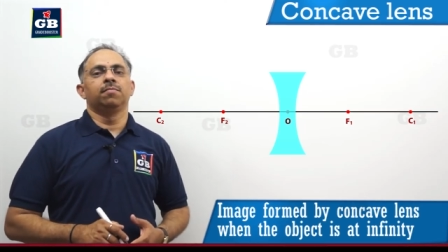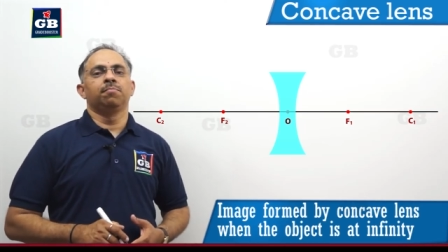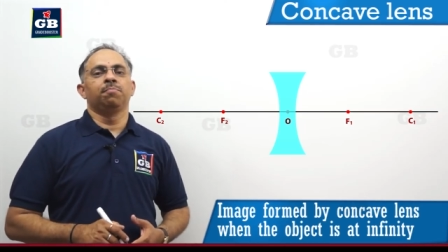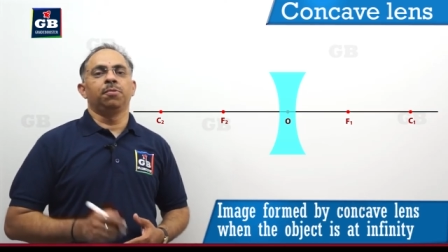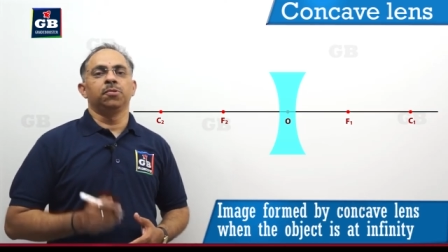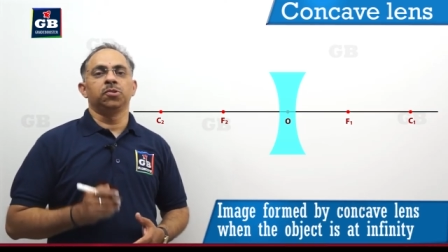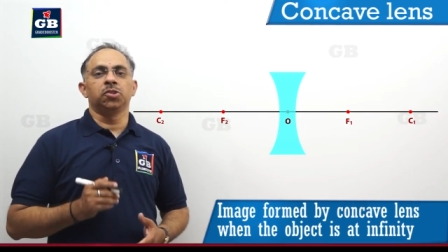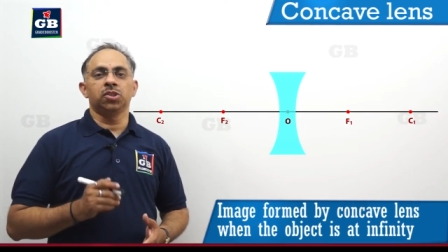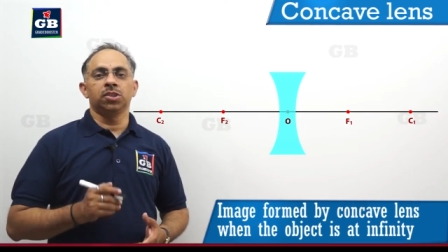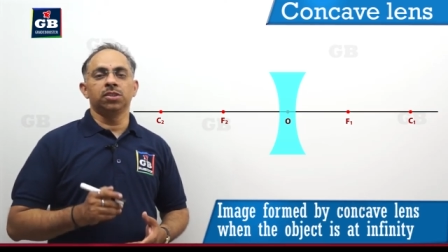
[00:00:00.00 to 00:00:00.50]

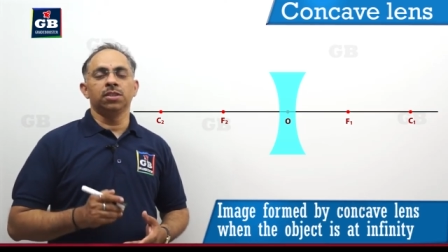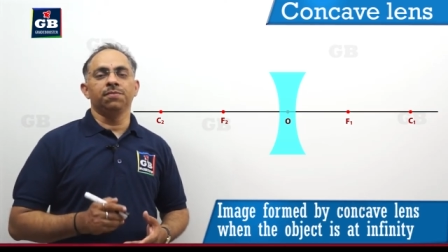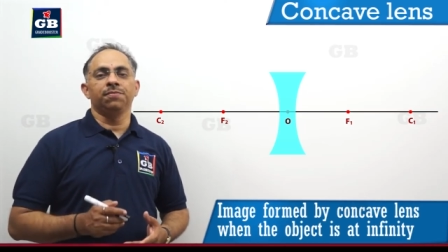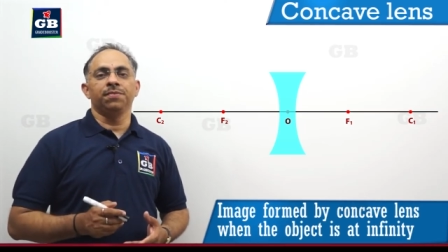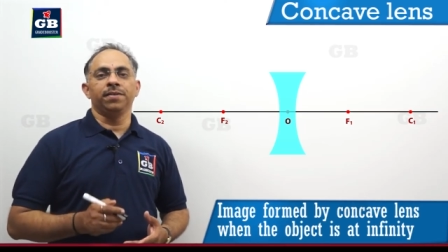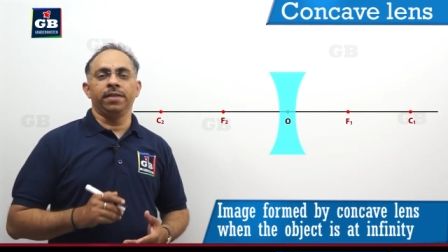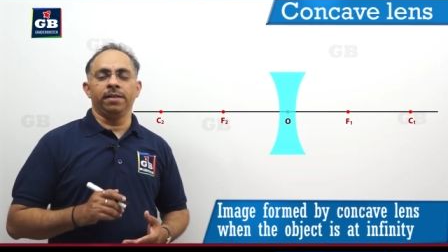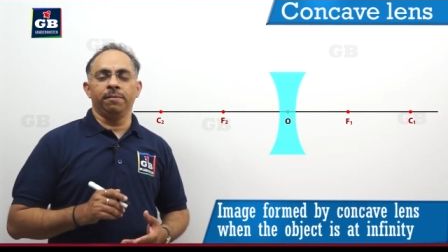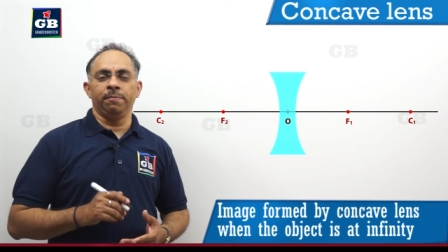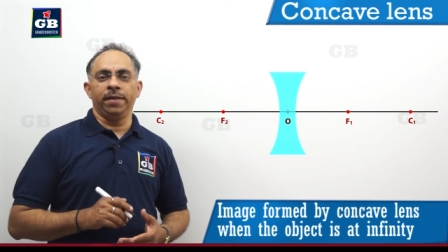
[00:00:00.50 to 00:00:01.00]
position of
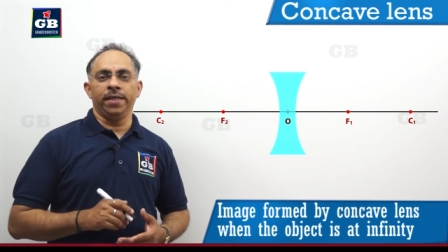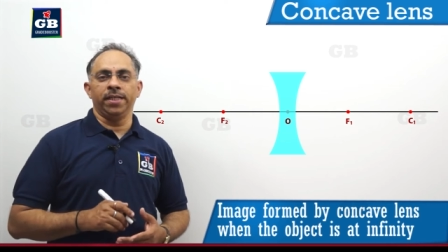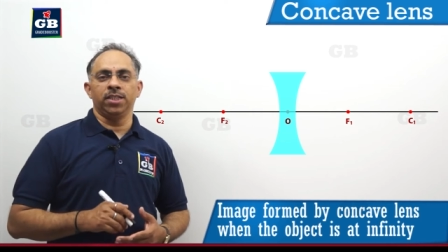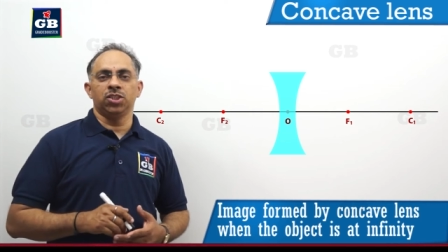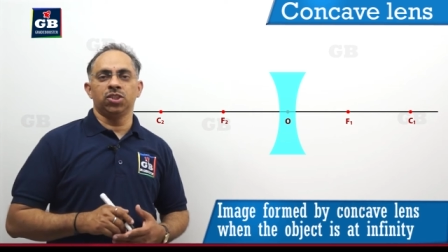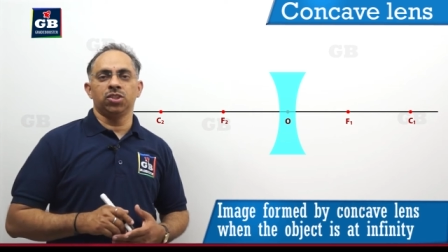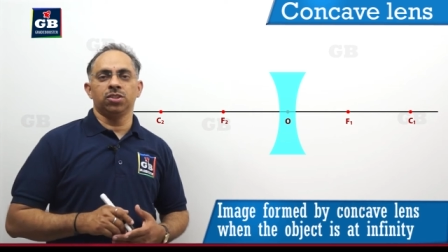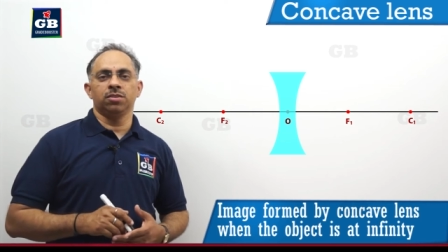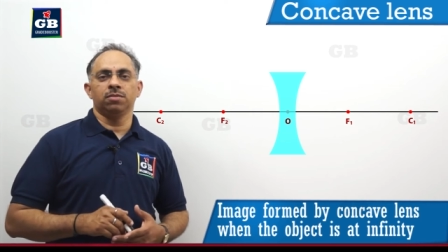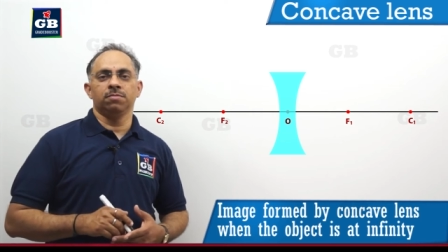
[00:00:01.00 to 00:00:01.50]
an
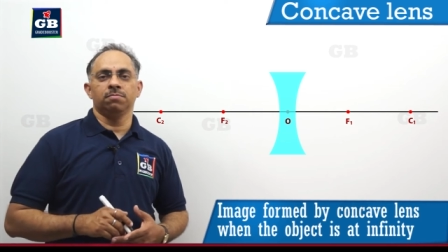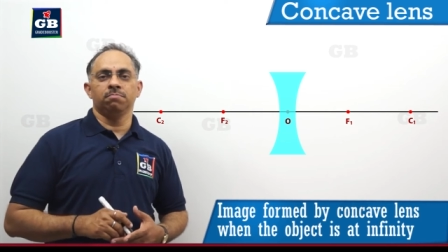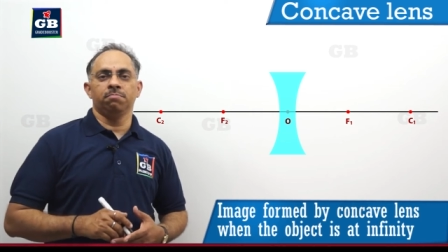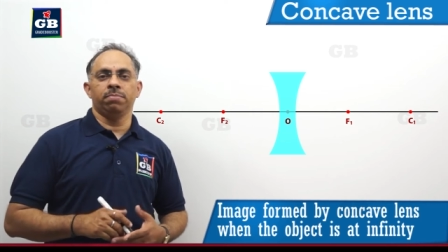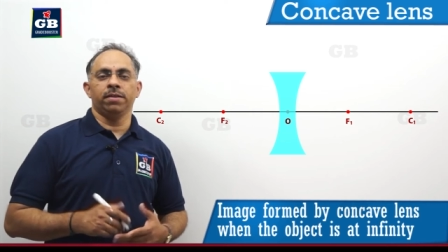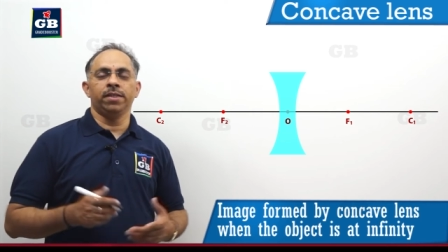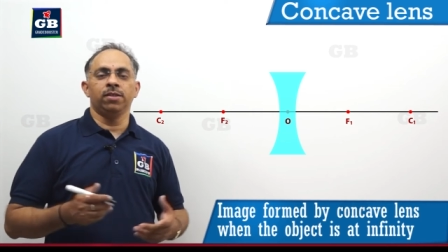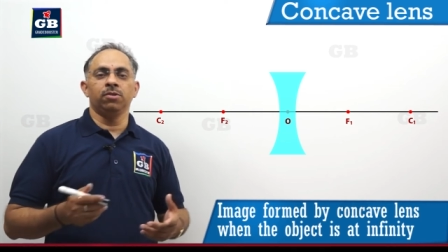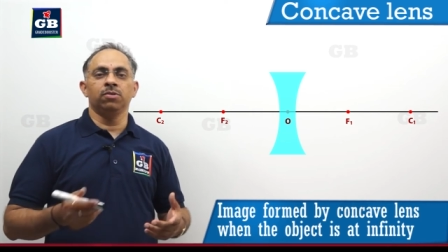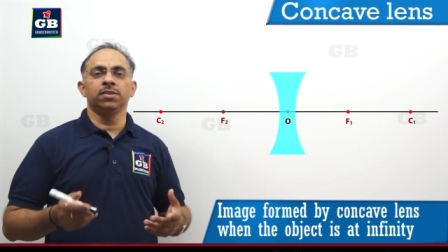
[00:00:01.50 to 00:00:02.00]
image
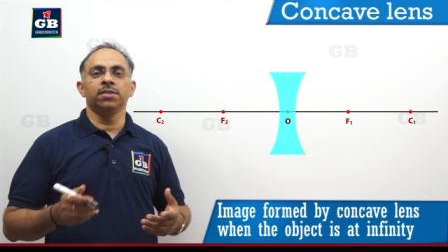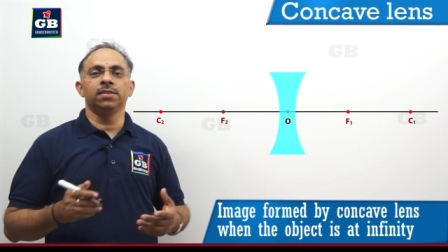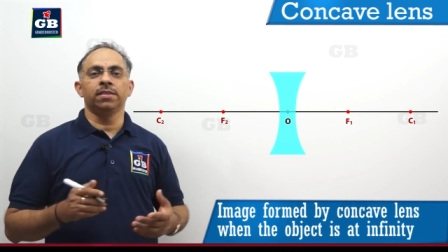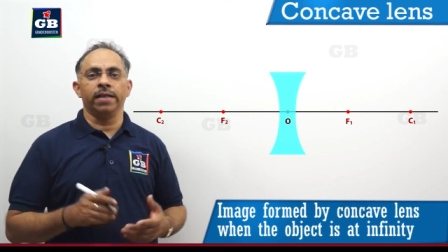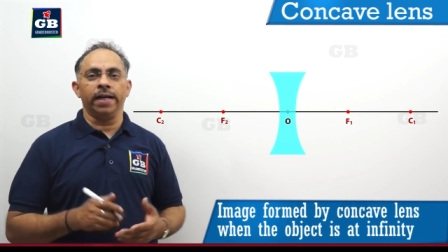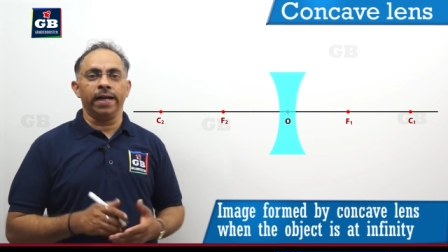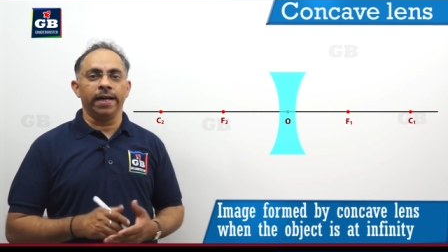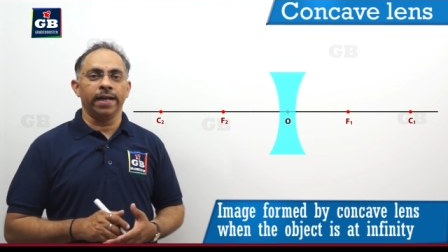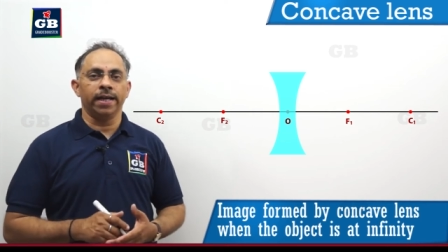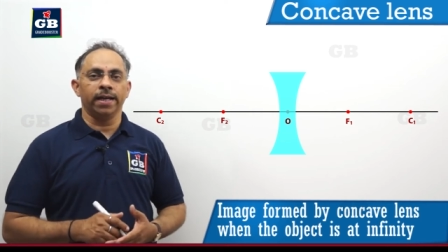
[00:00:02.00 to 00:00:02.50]
by using
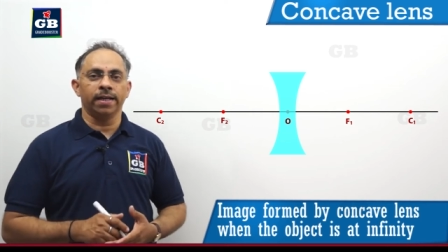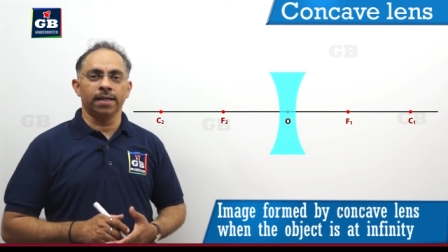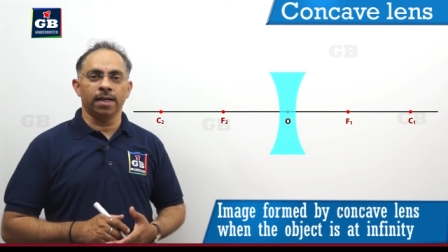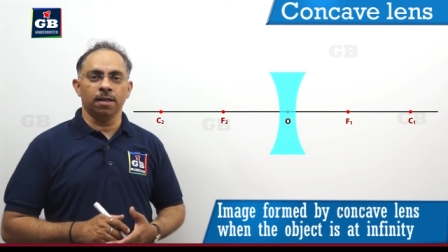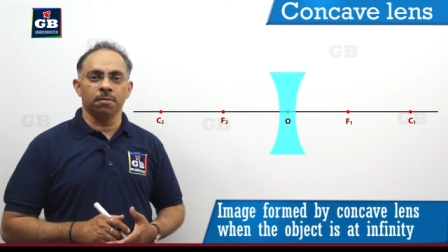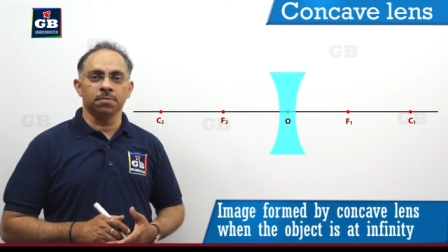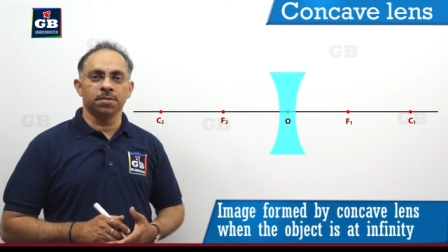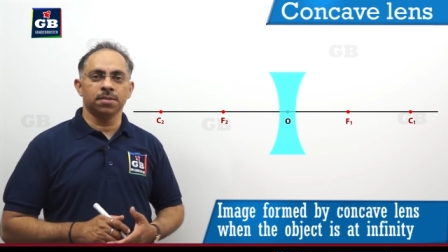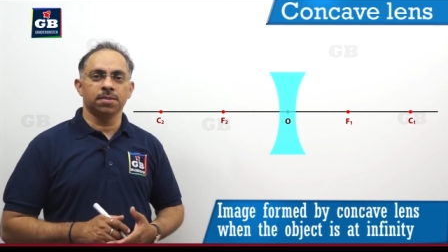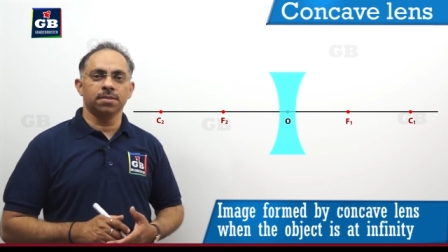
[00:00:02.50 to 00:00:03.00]
ray
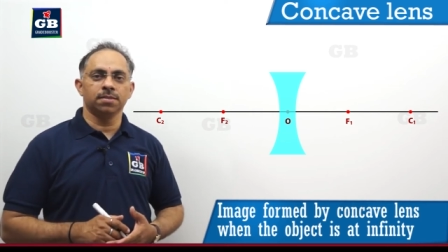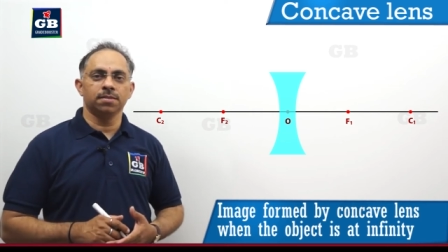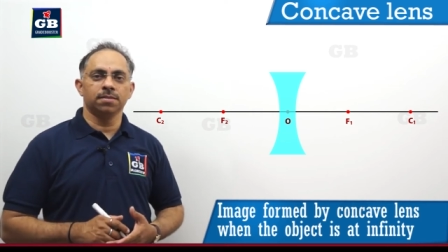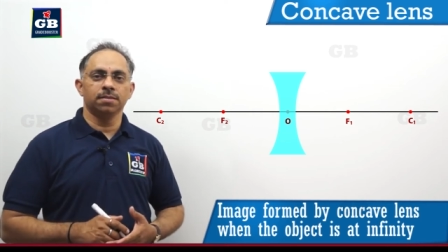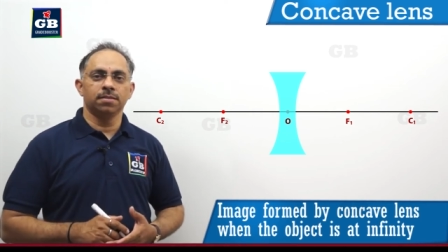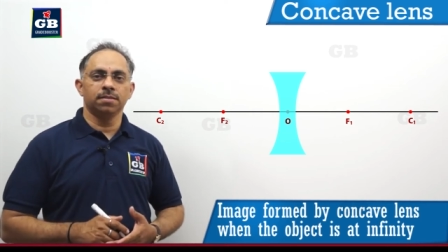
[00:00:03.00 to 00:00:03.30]
diagrams,